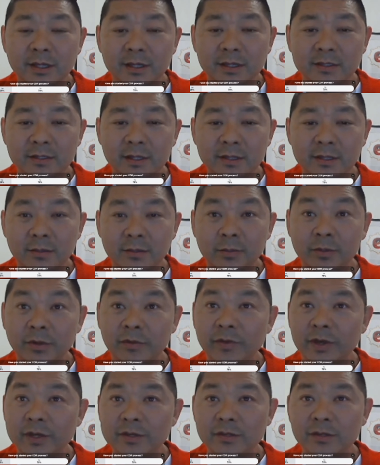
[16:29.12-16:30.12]
assessed as a
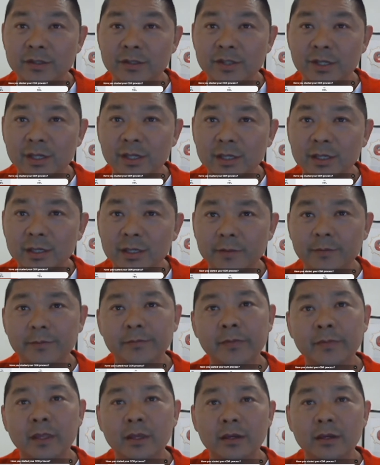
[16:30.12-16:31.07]
professional engineer,